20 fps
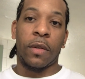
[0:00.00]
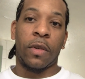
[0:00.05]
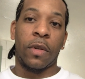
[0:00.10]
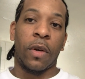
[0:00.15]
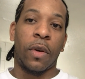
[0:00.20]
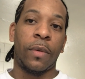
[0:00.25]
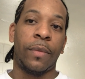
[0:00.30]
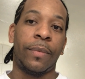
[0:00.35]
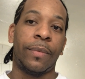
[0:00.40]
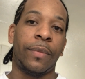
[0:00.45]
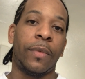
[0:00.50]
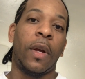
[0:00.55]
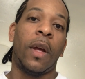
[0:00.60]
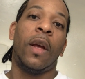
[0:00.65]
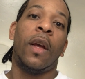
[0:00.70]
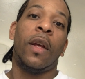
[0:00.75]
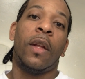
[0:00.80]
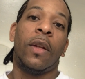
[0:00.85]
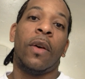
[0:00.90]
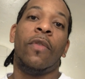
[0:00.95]
So
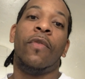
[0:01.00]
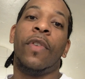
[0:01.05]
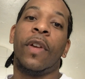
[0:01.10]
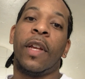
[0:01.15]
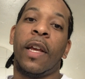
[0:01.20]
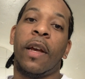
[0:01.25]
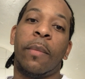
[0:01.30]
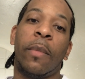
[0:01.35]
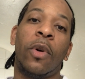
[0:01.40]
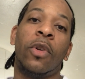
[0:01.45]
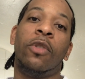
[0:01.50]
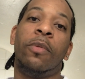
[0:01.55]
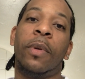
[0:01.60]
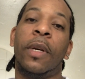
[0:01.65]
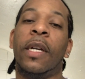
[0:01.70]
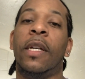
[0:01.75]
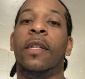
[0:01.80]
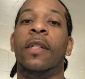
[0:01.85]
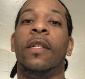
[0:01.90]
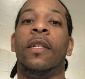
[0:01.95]
don't forget, most
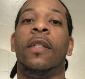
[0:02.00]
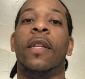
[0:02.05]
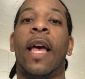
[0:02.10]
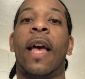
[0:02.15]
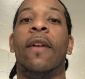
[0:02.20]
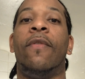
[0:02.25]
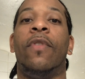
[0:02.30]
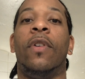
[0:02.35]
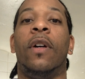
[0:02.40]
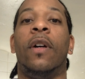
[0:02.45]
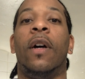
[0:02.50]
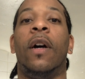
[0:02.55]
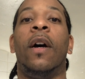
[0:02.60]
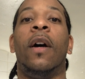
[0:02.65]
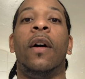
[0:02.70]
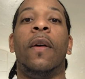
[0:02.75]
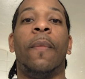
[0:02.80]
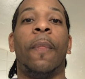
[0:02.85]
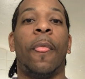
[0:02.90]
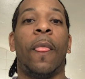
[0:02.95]
places have
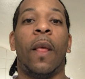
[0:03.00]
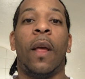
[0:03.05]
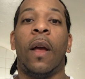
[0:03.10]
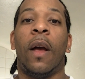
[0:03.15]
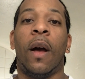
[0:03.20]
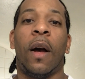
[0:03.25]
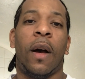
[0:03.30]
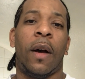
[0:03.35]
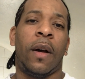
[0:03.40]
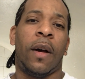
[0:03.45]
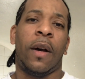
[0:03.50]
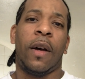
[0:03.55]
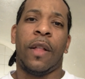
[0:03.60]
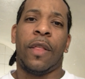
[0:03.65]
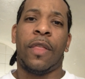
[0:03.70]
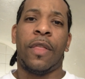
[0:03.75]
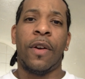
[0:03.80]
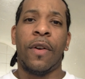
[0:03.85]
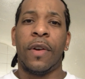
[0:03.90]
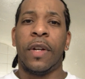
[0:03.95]
a
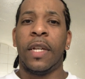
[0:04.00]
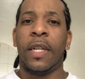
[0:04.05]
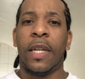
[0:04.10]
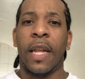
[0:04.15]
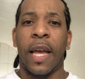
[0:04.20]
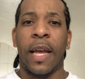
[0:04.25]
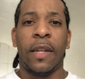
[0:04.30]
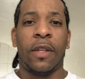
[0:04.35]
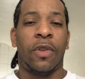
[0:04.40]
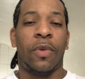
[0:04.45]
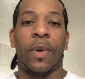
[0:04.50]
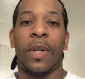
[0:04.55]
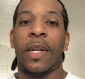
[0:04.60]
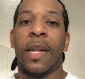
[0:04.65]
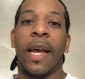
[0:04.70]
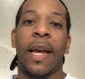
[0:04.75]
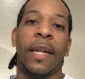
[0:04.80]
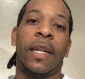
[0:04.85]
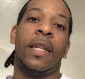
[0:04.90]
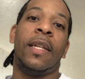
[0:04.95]
30-day to a
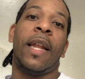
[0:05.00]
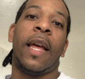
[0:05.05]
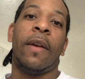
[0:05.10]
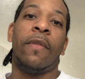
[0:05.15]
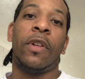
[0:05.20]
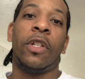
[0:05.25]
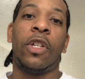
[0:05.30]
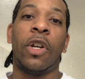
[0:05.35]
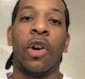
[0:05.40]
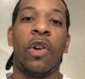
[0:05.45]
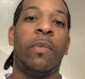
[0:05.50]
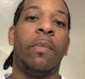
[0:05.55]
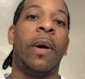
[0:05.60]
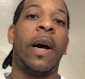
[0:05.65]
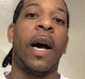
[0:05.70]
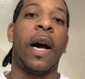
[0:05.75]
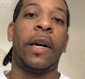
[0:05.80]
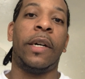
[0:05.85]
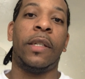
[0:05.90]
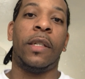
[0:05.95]
90-day return
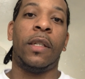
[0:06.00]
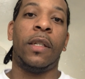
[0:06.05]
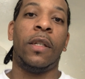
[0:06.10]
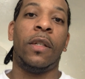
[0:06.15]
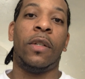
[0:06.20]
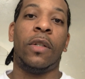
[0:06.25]
policy.